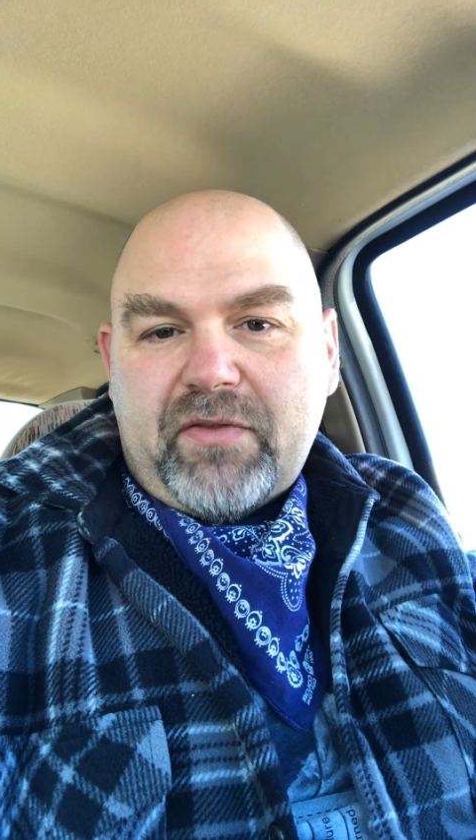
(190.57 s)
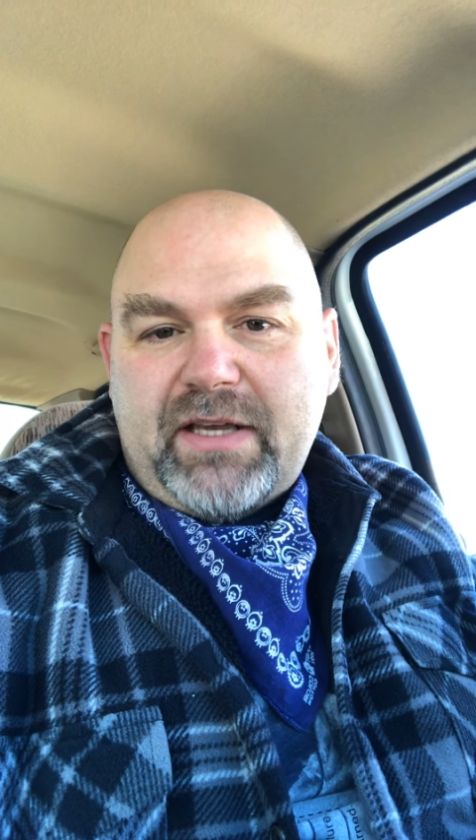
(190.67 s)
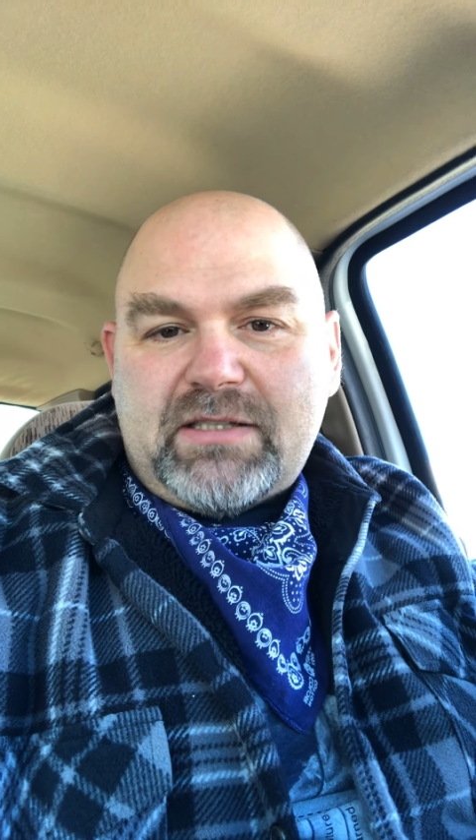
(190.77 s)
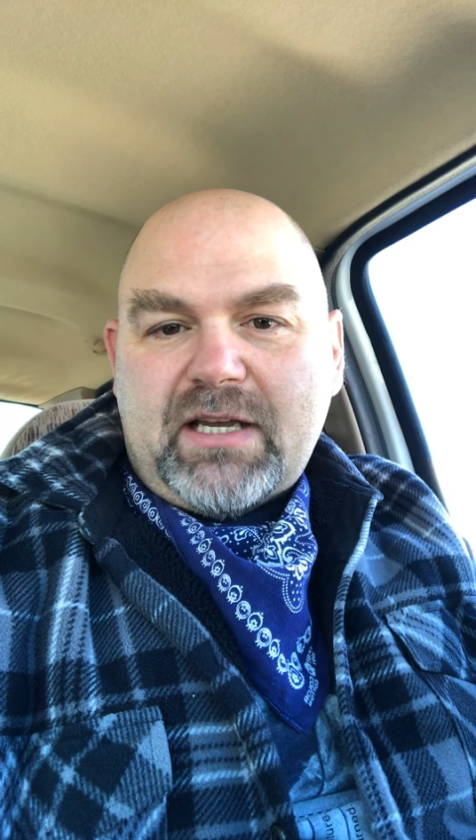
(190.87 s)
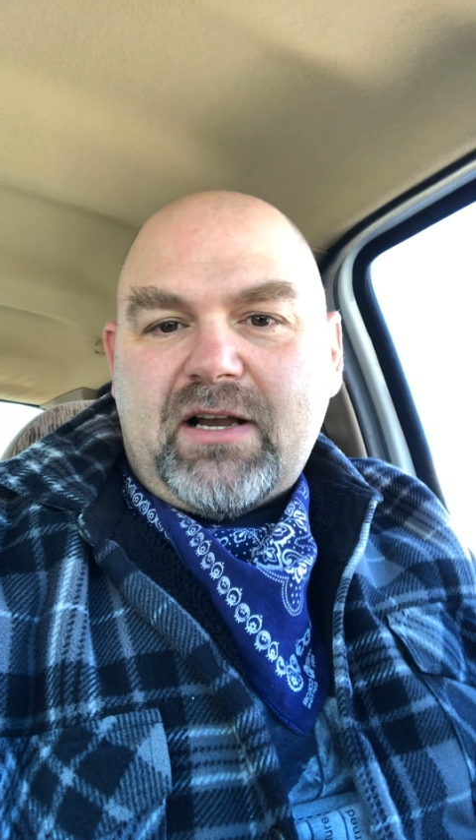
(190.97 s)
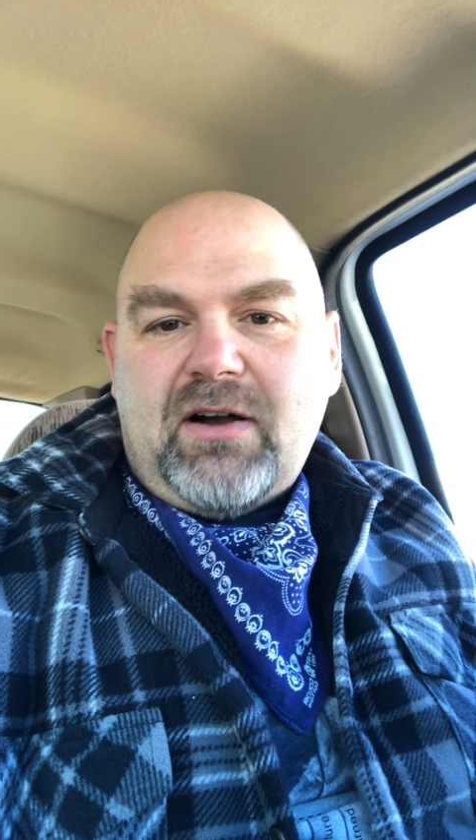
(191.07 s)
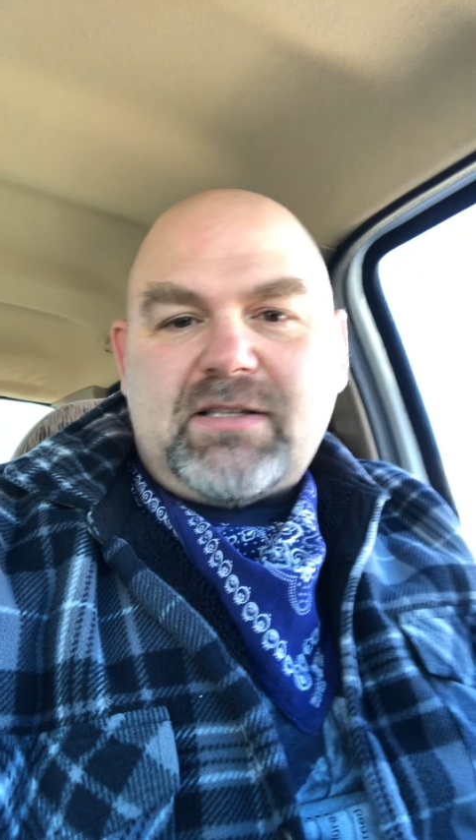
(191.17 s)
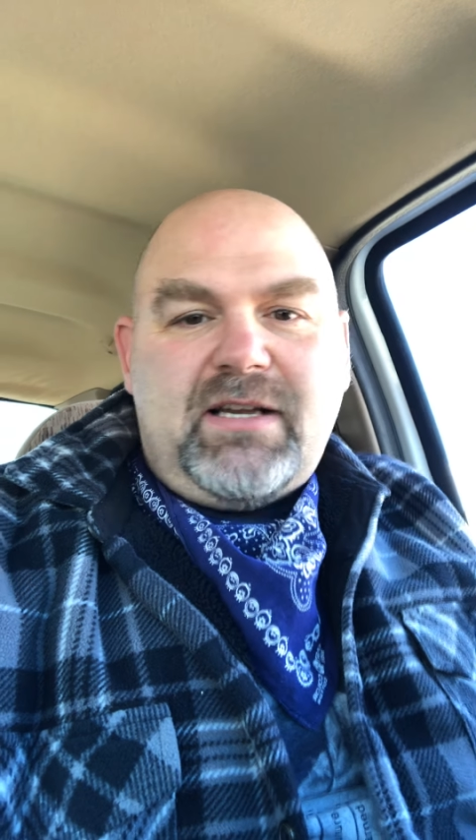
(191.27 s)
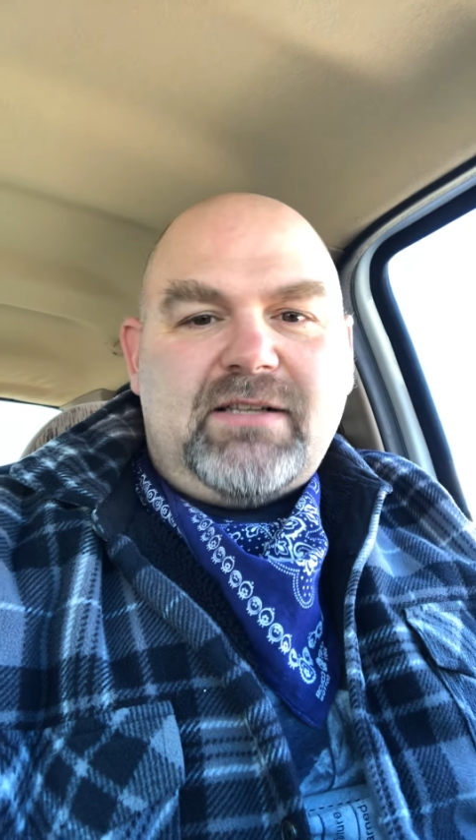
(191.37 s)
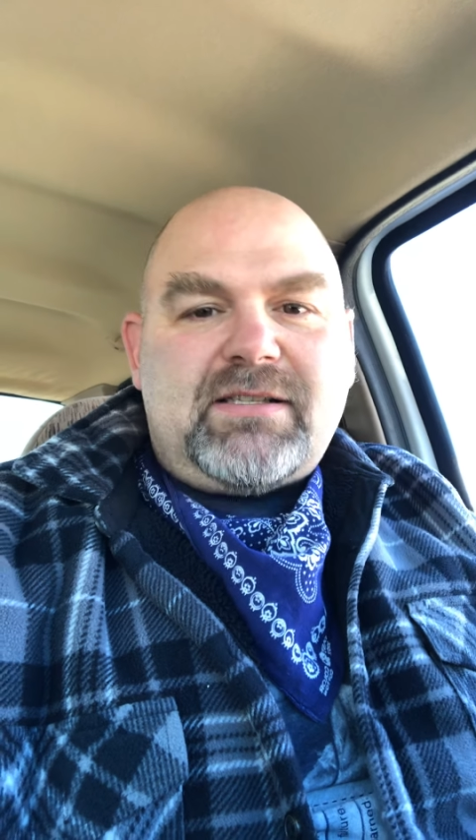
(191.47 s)
things that can
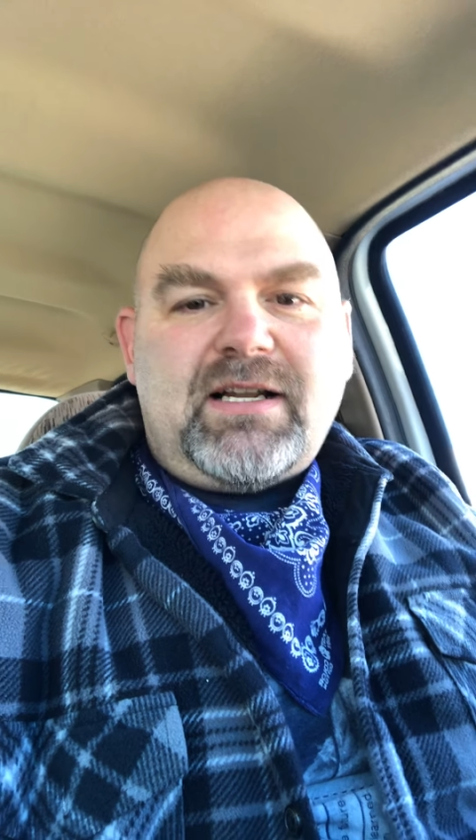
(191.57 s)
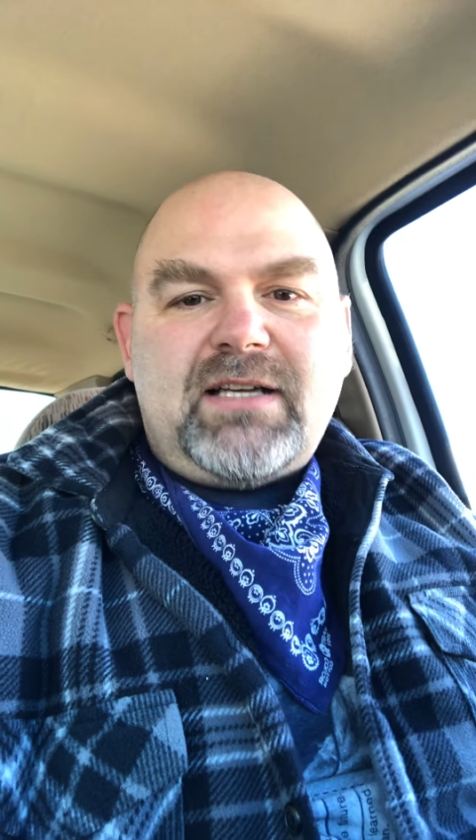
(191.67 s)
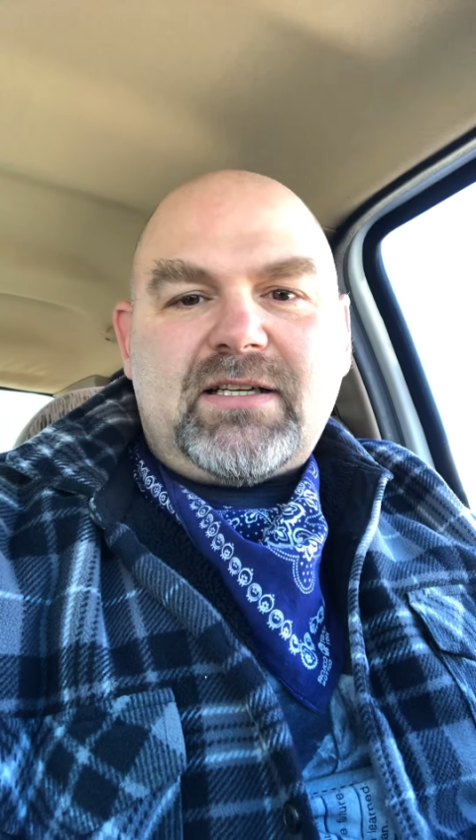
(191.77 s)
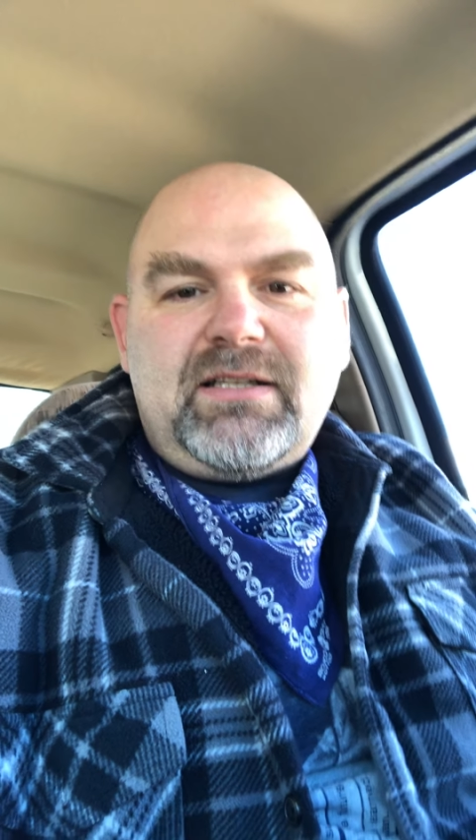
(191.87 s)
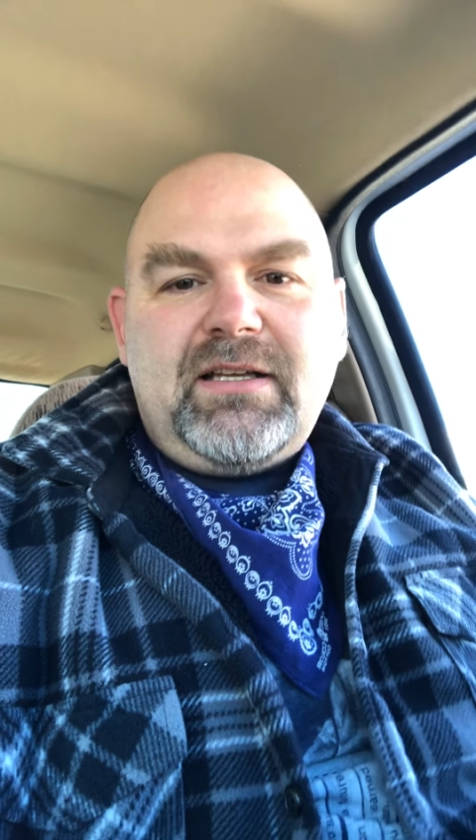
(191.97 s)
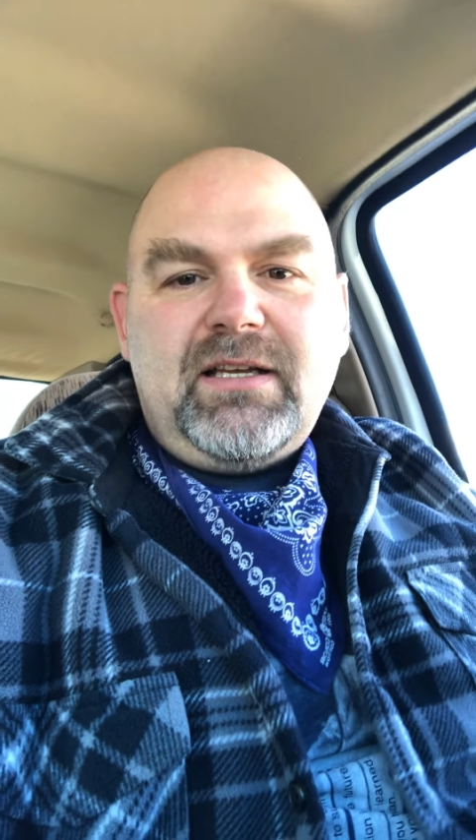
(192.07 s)
cause guns not to